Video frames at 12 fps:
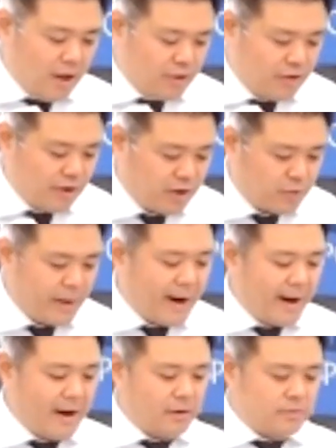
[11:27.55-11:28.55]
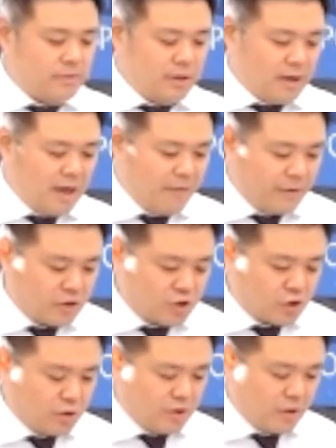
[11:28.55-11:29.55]
the ground of a
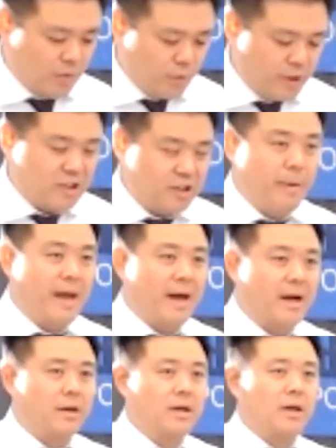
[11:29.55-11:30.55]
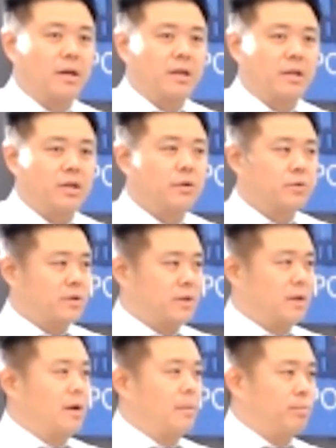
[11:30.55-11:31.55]
certain rich man
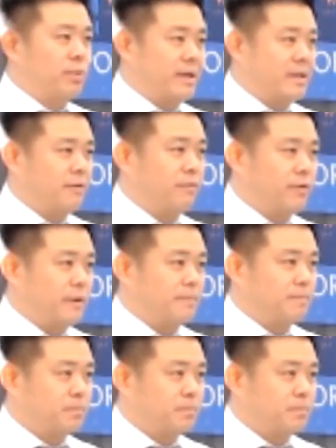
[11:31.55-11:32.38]
yielded plentifully.